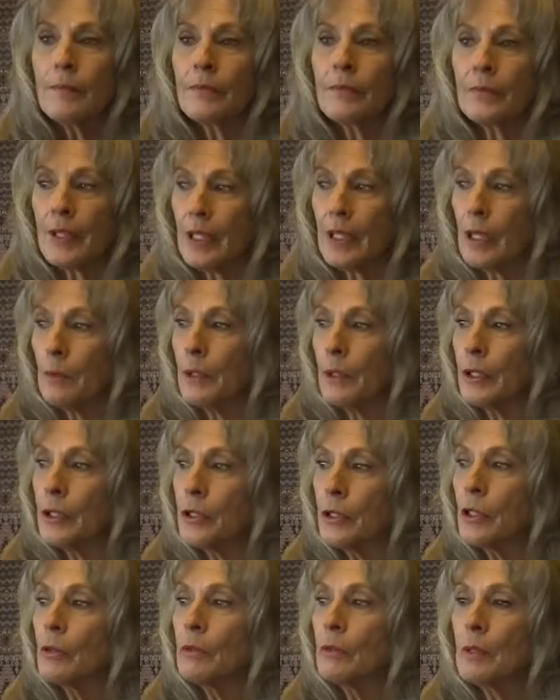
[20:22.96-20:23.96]
then I want you
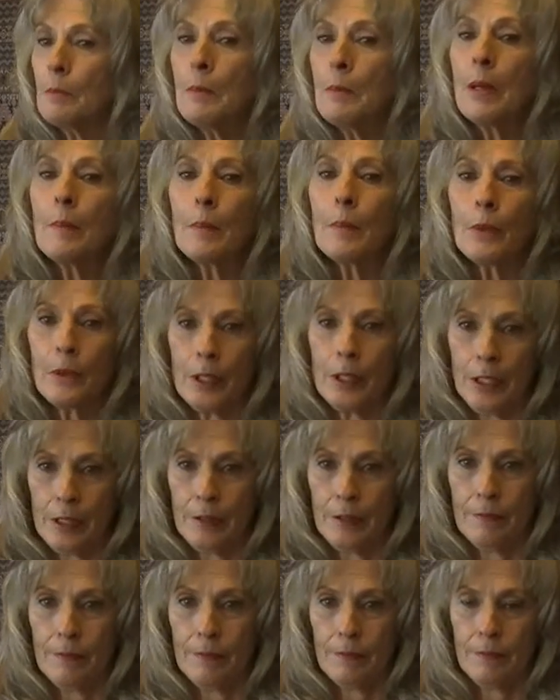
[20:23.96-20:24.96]
to remember it.
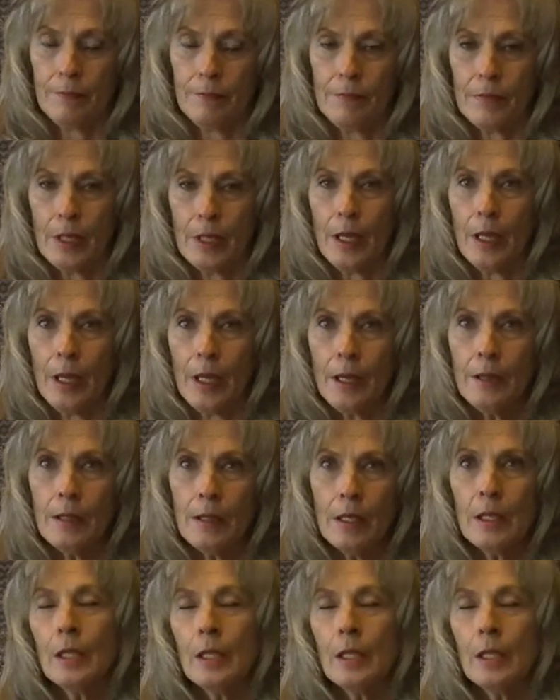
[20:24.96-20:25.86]
Okay?